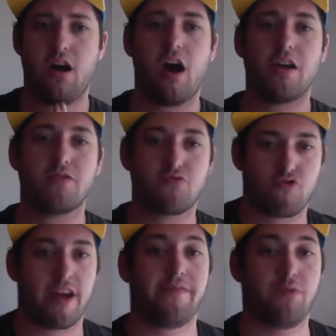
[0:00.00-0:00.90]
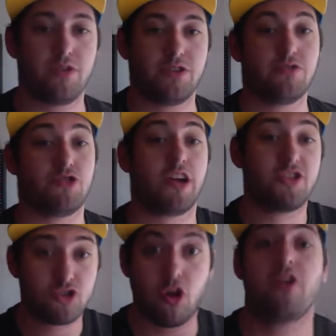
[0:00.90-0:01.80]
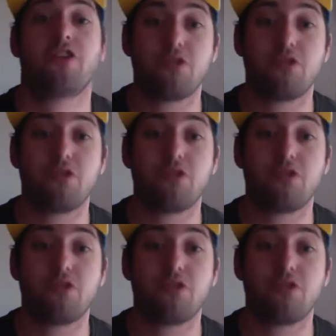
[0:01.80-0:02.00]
a Grey Force user and start a